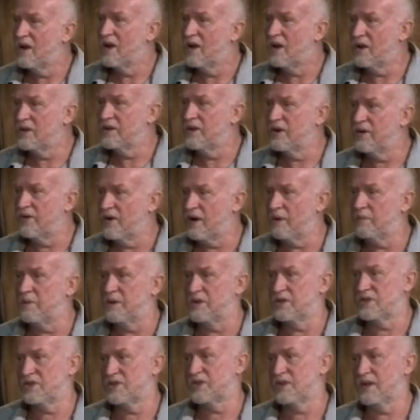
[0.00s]
on the
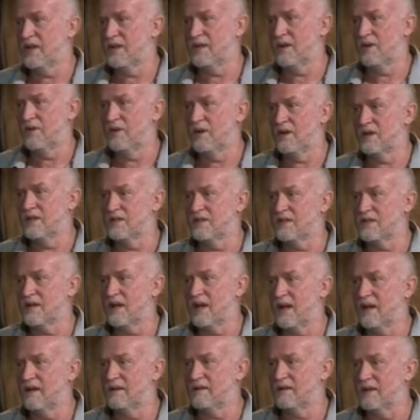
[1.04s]
rubbish that there is
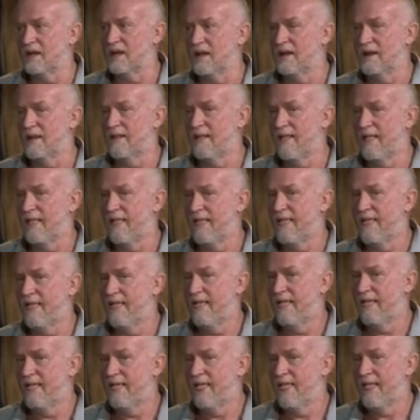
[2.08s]
out there.
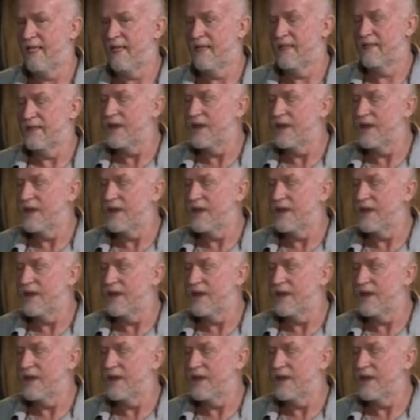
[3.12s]
Then